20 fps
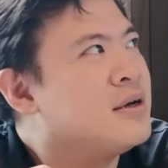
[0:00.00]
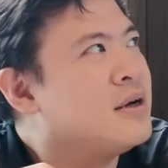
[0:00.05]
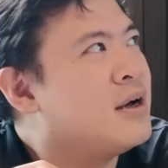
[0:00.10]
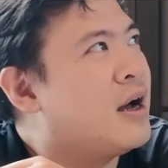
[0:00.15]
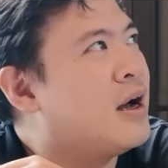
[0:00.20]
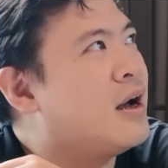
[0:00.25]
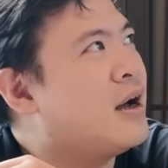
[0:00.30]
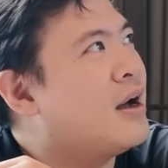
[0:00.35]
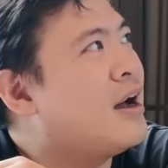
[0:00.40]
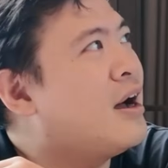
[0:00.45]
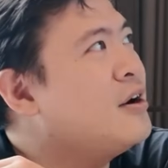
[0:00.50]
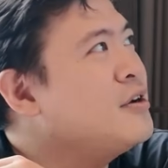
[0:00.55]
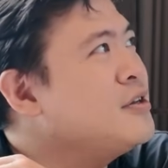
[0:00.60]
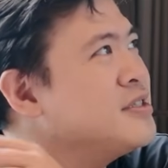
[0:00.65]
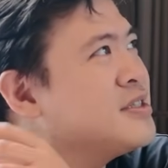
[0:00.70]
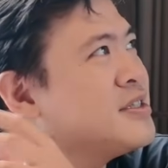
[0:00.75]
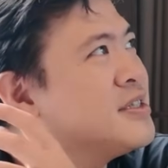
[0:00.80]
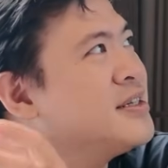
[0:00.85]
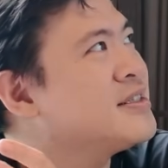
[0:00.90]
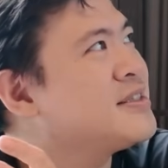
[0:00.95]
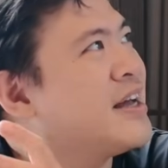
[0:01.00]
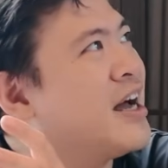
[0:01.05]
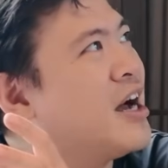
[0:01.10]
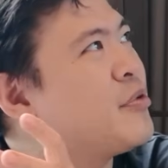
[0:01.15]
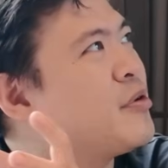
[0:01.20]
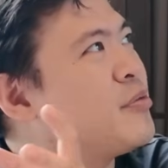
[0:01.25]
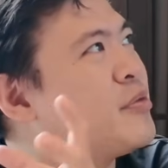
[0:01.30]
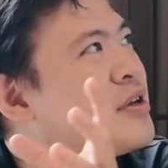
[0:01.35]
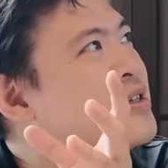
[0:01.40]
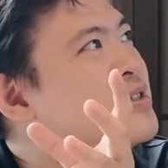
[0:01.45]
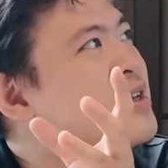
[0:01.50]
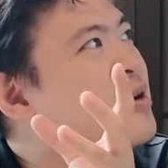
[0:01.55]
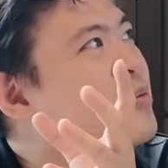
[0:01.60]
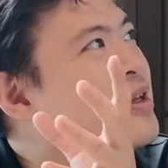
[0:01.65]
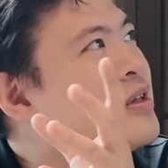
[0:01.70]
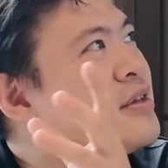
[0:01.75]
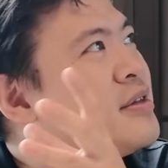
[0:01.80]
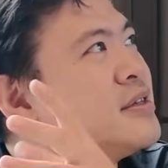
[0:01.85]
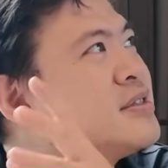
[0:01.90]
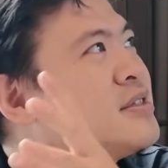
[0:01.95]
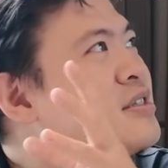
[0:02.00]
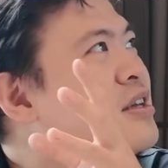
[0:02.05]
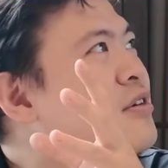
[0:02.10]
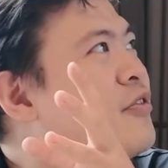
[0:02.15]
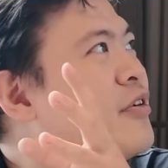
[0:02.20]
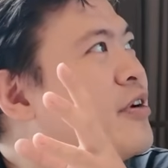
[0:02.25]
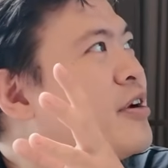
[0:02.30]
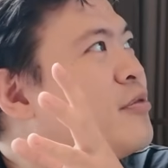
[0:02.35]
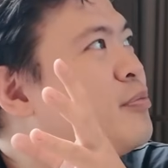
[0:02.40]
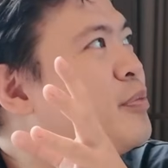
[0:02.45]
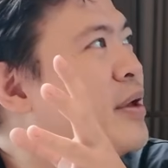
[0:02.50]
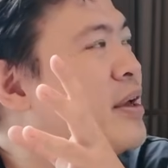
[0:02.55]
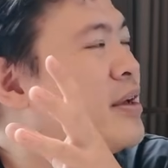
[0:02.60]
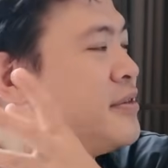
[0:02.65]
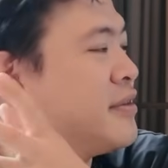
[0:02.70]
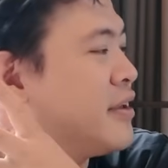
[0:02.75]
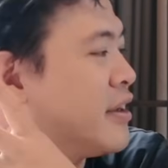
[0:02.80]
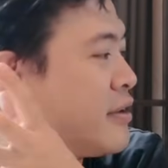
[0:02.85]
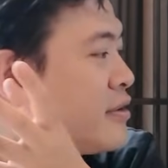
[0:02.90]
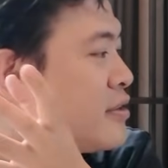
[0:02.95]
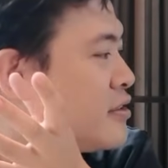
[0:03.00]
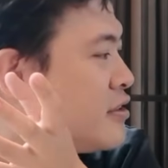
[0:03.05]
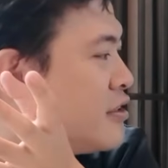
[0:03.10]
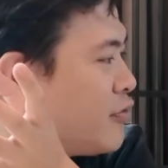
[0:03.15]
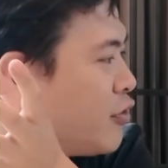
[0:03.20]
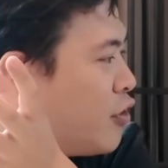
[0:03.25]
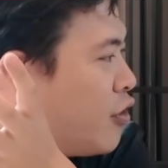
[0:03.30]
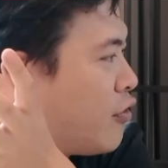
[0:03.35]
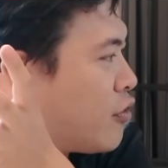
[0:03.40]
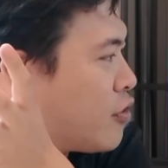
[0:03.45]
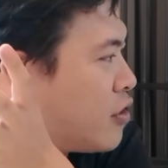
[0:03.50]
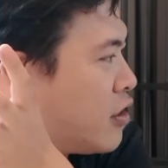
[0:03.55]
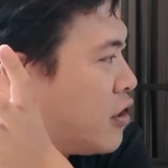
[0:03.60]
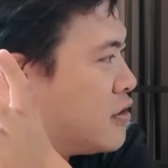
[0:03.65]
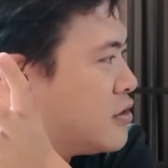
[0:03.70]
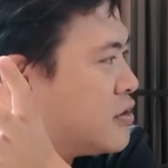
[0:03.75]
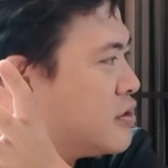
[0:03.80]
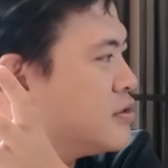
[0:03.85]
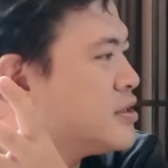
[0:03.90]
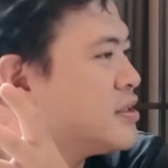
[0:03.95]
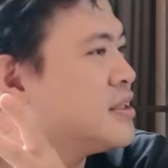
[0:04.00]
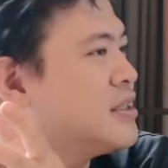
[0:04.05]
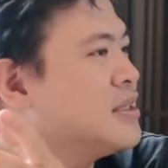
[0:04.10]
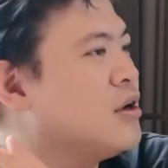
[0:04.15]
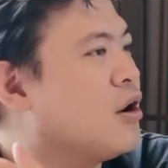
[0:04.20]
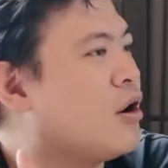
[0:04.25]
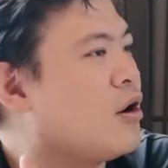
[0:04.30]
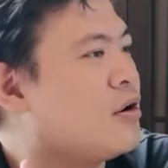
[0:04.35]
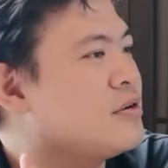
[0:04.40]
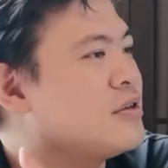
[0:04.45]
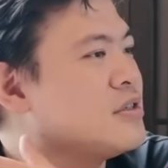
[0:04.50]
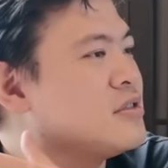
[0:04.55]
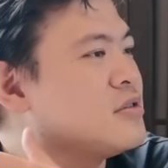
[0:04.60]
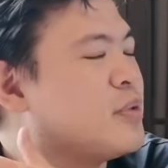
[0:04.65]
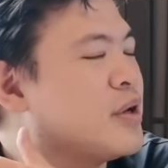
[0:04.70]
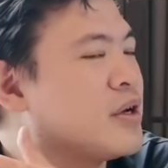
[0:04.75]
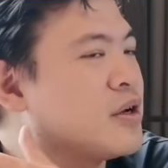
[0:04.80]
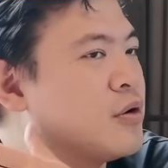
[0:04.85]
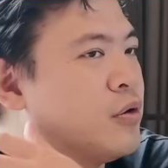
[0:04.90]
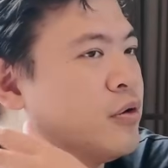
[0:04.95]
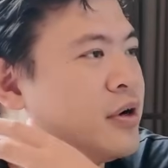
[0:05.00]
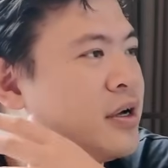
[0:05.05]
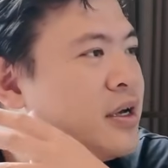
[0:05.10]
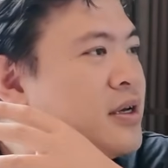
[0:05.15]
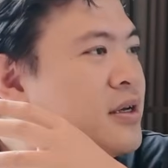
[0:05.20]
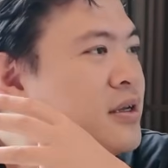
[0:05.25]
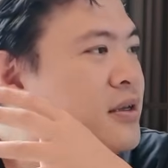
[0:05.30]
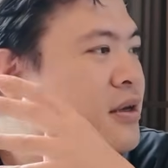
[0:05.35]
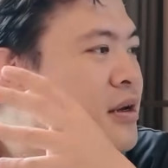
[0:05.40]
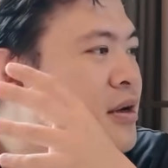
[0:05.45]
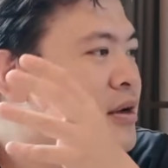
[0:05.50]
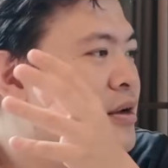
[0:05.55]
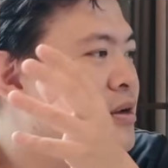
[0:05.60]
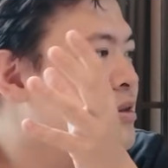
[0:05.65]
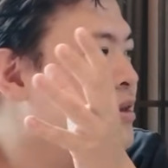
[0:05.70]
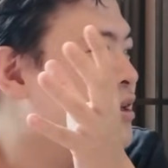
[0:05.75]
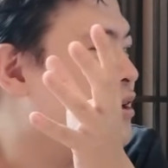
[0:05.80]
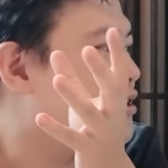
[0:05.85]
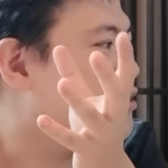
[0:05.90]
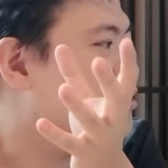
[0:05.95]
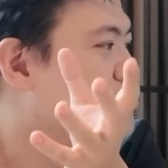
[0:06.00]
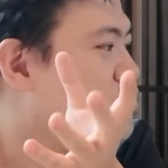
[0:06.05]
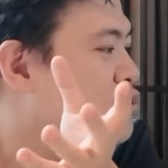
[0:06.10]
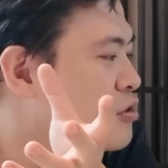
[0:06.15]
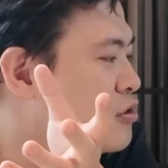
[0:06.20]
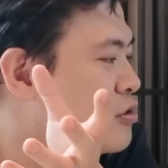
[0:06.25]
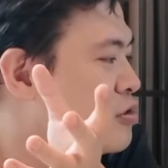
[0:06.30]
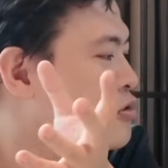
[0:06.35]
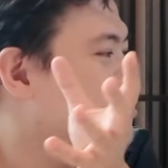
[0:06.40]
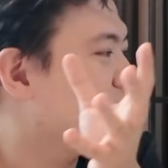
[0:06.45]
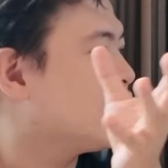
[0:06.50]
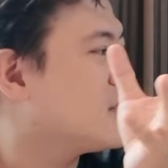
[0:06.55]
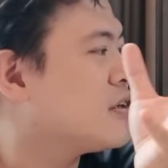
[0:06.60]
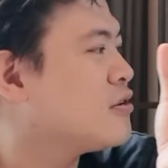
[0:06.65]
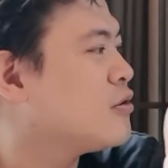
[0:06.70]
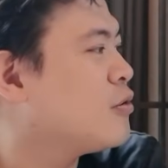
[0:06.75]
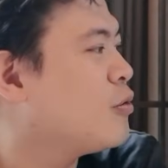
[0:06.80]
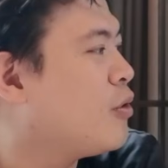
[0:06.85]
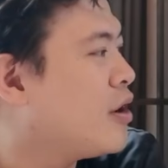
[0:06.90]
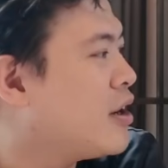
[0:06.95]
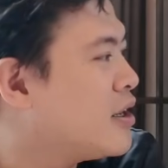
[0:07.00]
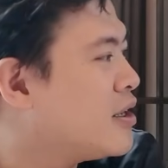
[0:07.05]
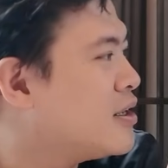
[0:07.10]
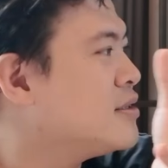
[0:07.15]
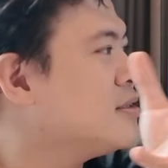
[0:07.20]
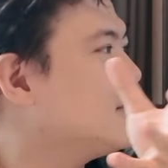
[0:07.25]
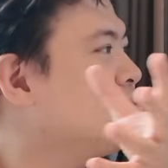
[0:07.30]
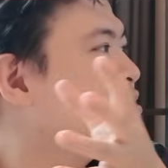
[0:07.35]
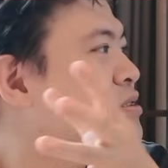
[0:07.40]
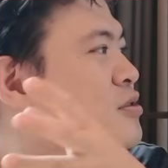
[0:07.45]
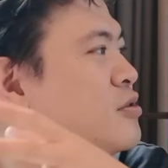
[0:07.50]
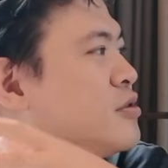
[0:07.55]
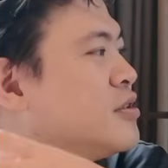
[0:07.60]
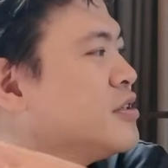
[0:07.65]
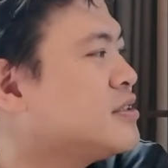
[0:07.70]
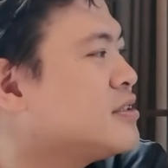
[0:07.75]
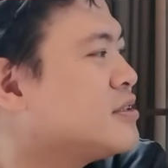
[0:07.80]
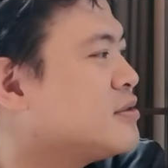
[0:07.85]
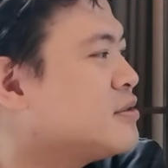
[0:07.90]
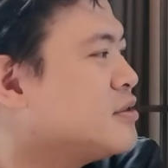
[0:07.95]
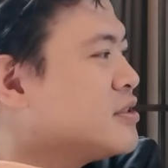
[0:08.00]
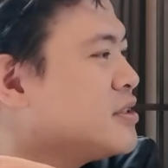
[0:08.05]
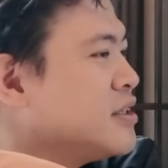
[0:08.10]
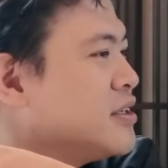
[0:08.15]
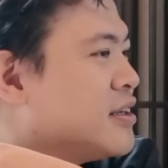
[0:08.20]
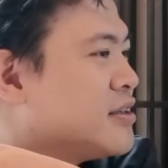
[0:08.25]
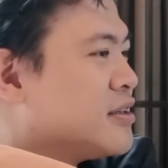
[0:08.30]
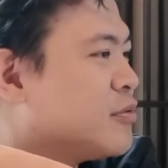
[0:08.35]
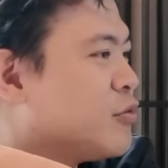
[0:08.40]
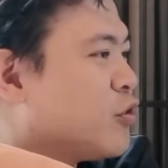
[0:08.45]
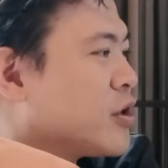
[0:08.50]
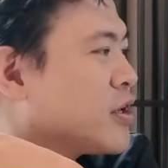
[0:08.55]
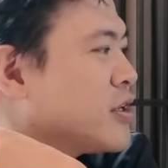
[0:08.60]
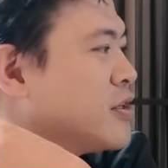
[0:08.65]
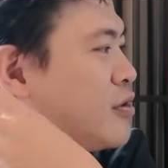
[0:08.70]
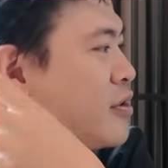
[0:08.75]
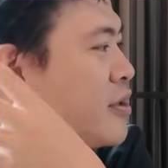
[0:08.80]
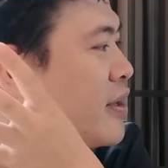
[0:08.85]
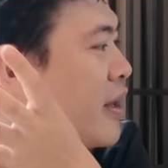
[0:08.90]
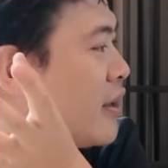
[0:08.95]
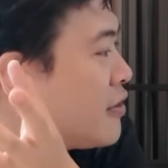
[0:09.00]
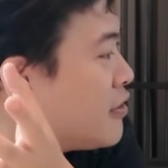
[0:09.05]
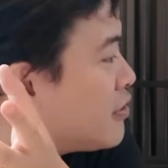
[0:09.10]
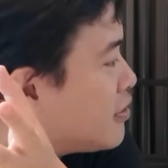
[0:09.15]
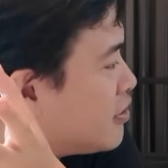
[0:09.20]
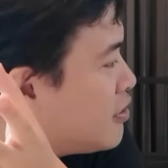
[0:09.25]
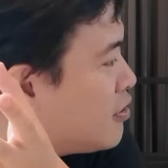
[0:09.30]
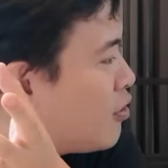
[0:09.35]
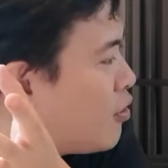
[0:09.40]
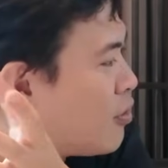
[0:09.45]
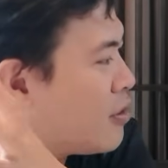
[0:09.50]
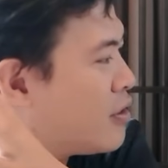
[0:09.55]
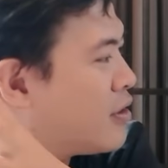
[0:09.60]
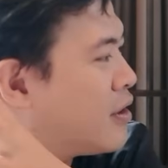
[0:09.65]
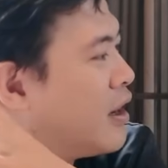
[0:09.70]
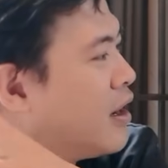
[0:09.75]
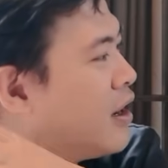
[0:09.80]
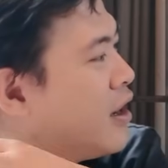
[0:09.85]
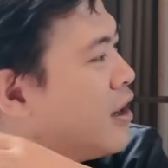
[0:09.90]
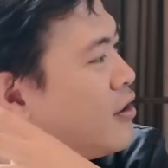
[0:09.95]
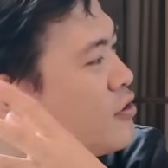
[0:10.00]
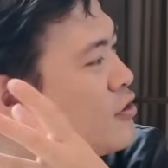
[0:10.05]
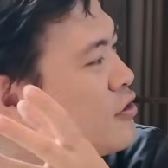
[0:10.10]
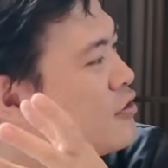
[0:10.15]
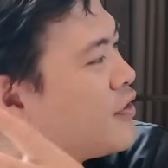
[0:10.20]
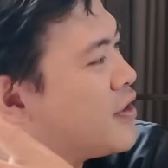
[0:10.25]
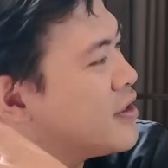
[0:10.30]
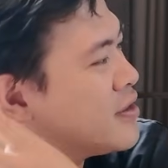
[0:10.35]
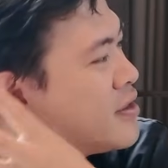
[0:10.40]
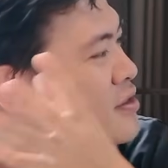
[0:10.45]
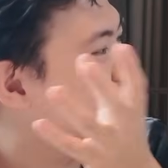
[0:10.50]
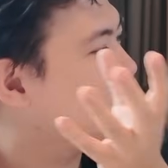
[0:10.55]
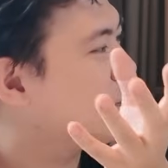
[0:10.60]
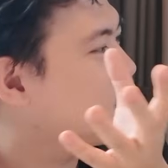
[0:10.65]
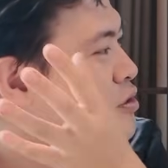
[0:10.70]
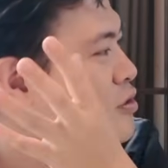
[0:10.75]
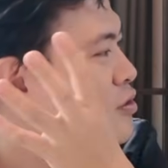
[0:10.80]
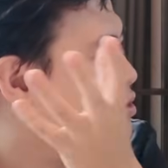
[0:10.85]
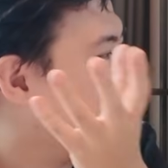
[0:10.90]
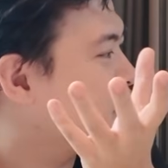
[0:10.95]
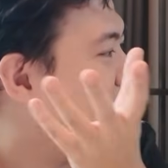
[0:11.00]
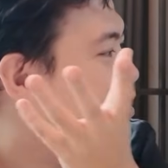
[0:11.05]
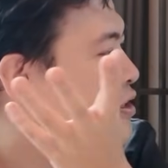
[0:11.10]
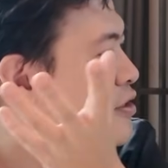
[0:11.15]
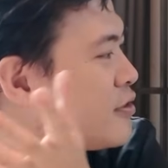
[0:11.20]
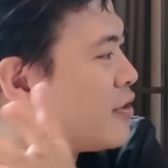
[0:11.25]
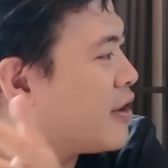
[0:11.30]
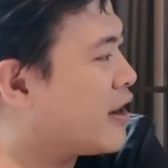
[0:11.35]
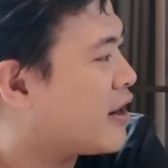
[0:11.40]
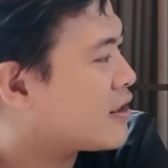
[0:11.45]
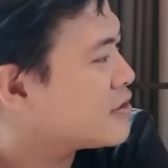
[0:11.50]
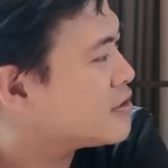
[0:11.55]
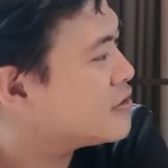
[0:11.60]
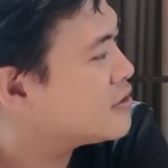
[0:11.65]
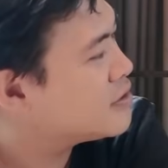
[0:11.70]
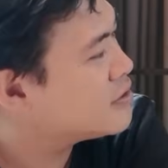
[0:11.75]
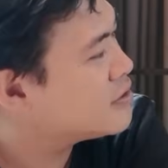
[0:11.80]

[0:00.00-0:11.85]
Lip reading: How do you see this happen? Because I mean, this is a very big narrative overall. Do you see all these Bitcoin layer twos, layer ones? Do you see them working together or how do you think this is going to interact?